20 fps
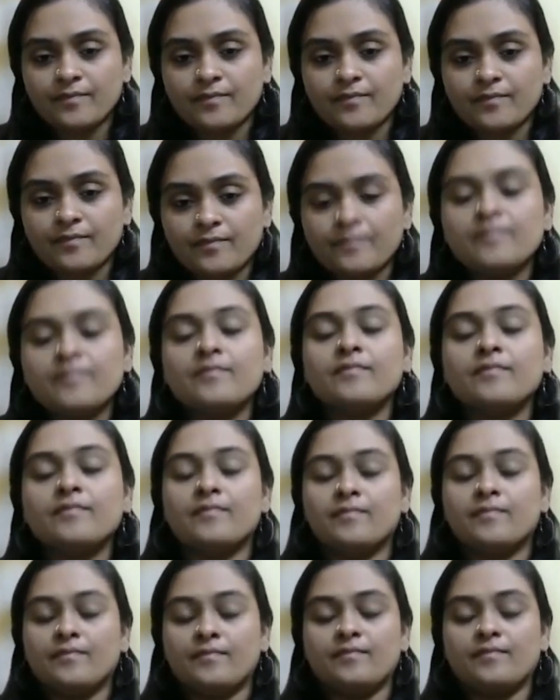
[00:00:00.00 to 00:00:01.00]

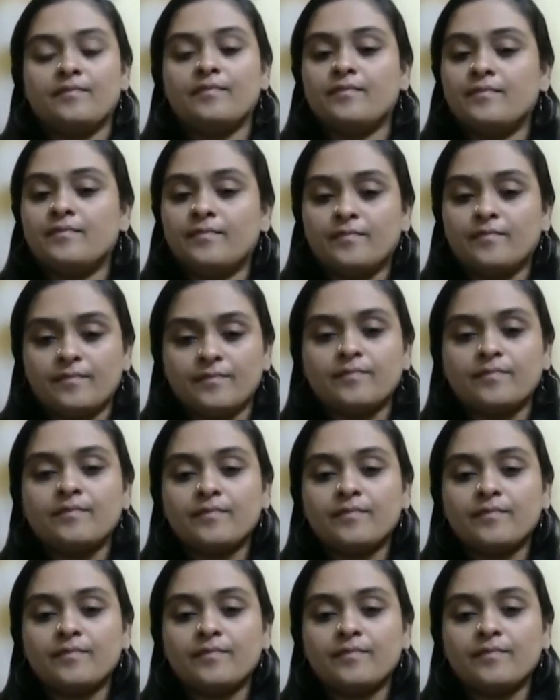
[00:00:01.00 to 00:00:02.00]

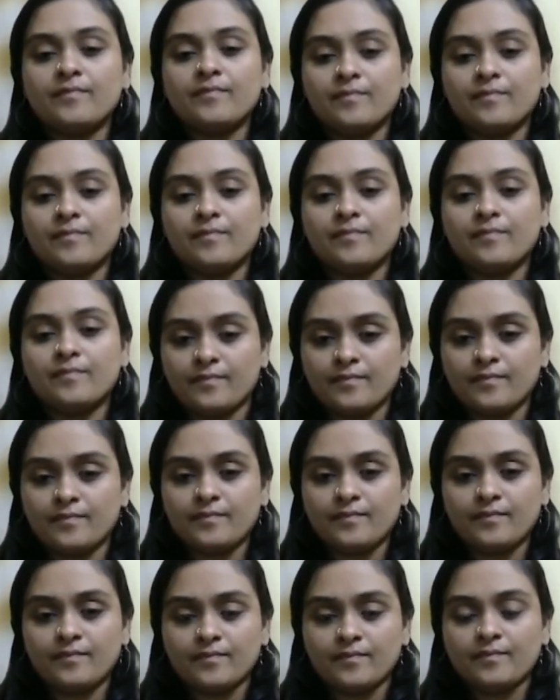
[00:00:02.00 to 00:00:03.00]

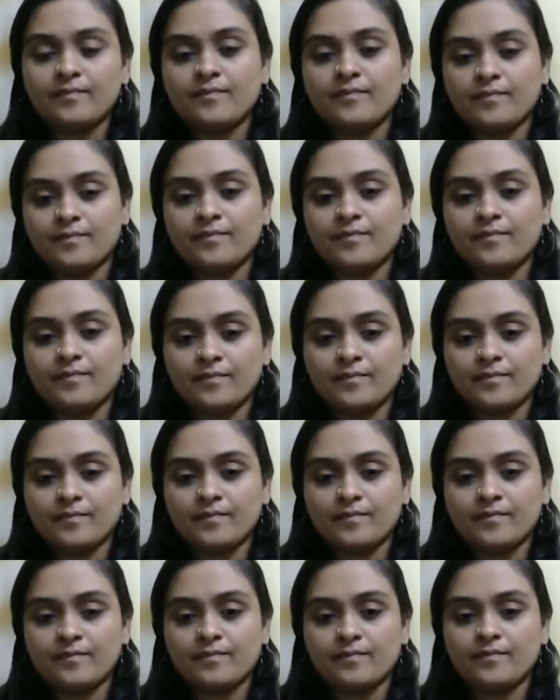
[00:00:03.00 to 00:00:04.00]

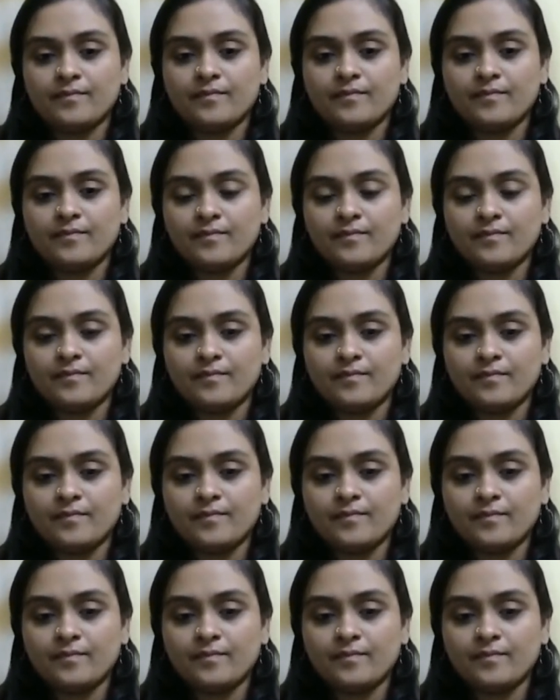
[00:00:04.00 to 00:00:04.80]
(silent)